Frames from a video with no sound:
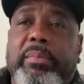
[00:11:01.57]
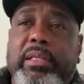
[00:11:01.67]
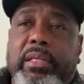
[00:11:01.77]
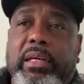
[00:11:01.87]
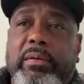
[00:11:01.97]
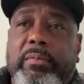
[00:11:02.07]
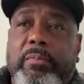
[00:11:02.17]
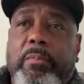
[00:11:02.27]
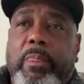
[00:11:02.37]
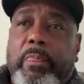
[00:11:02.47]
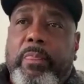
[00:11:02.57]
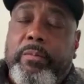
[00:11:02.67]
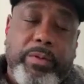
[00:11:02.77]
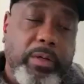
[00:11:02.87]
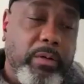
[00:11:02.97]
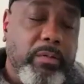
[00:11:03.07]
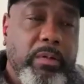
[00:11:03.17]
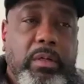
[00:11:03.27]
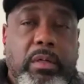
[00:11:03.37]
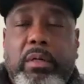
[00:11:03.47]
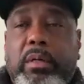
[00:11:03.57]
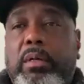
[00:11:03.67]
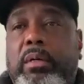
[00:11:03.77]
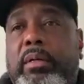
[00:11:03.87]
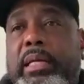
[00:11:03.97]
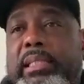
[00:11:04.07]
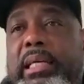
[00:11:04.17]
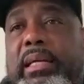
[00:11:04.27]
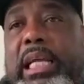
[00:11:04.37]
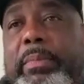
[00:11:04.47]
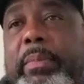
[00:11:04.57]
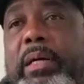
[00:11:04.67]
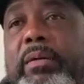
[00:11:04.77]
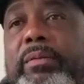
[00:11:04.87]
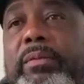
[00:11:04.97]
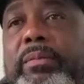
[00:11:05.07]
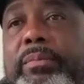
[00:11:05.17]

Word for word: of my time. So that's how it came about.